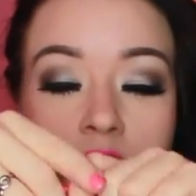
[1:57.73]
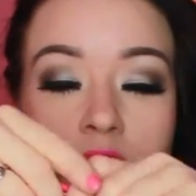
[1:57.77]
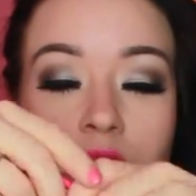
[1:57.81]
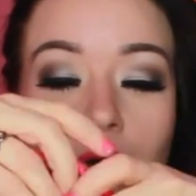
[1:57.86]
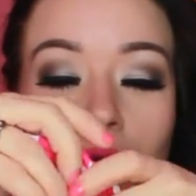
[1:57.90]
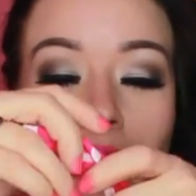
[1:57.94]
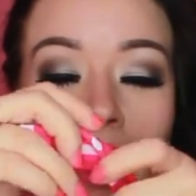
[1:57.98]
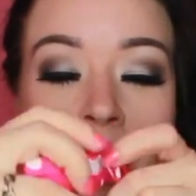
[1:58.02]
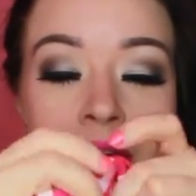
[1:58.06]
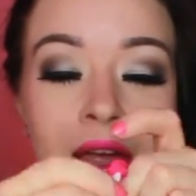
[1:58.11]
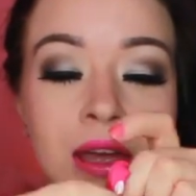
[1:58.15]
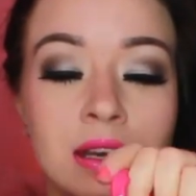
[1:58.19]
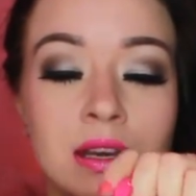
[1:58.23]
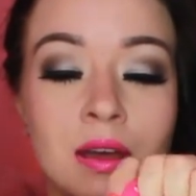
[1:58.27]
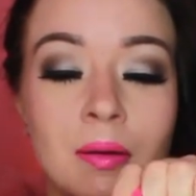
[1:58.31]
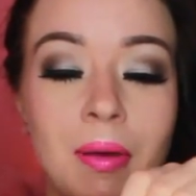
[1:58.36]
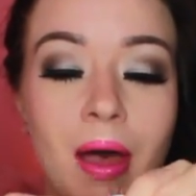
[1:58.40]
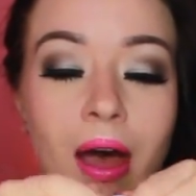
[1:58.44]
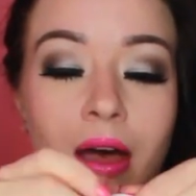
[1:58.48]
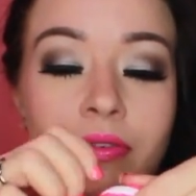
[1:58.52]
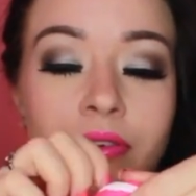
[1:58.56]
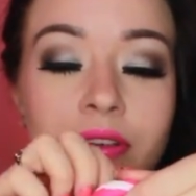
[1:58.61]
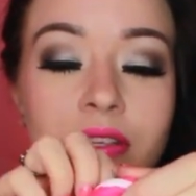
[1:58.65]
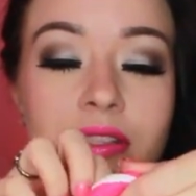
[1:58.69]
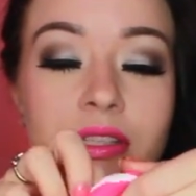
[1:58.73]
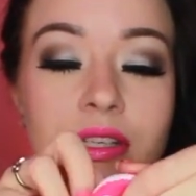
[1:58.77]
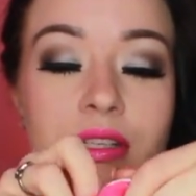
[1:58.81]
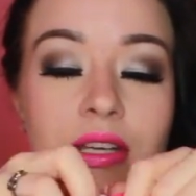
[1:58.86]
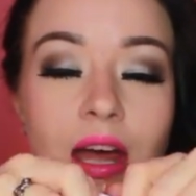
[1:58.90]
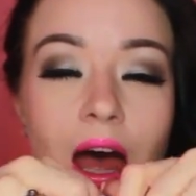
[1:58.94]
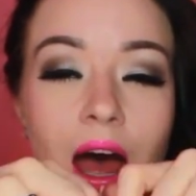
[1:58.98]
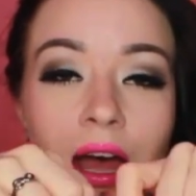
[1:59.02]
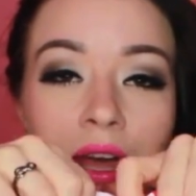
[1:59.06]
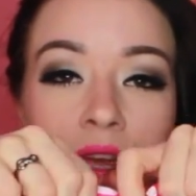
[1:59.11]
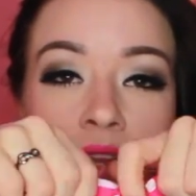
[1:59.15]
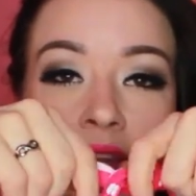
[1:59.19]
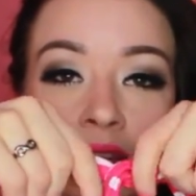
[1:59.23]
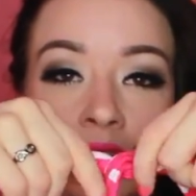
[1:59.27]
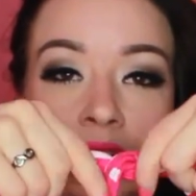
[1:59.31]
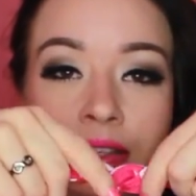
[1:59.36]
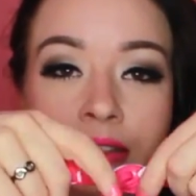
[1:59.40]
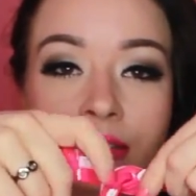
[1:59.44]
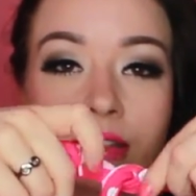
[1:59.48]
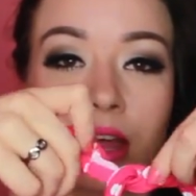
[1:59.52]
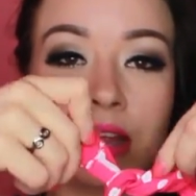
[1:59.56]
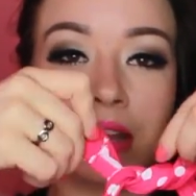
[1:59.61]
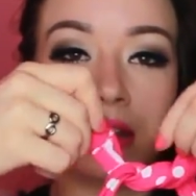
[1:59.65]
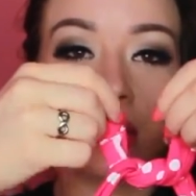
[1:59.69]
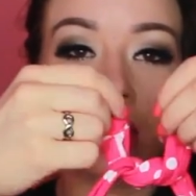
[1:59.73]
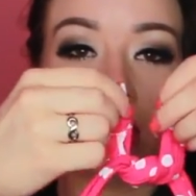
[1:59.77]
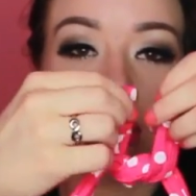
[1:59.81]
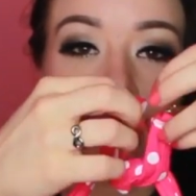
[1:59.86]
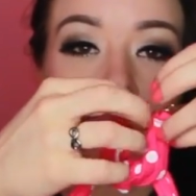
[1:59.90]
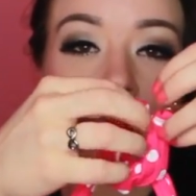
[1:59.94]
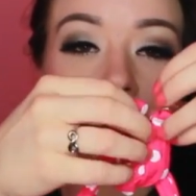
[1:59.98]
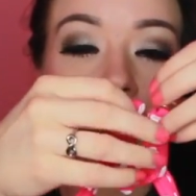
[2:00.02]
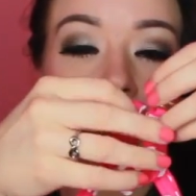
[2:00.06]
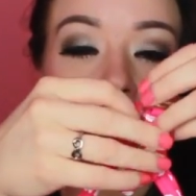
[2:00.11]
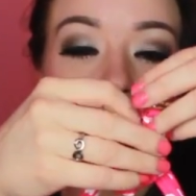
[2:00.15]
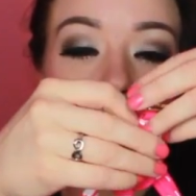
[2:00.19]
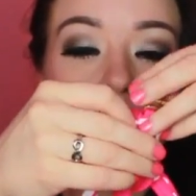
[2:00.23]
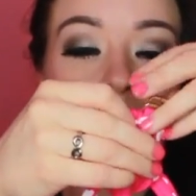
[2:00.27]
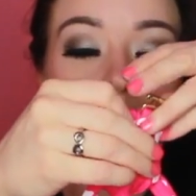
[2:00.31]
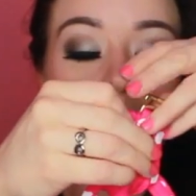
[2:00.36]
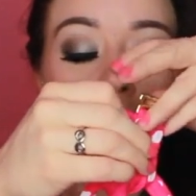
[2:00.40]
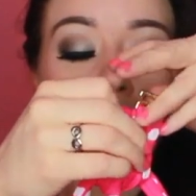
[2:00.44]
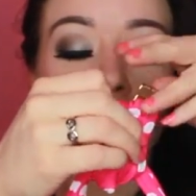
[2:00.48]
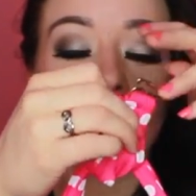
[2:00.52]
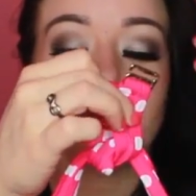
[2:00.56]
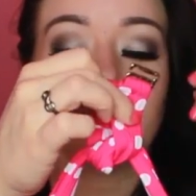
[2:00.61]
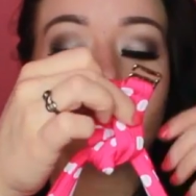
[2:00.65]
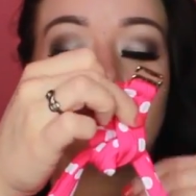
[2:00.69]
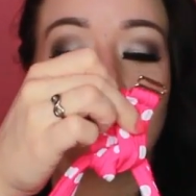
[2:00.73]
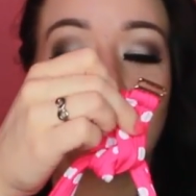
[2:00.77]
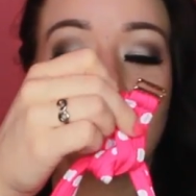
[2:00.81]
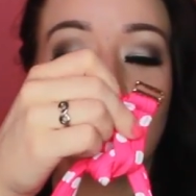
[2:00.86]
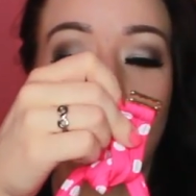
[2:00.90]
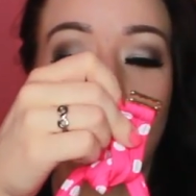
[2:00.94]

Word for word: so I end up having to tie these and then clamp them,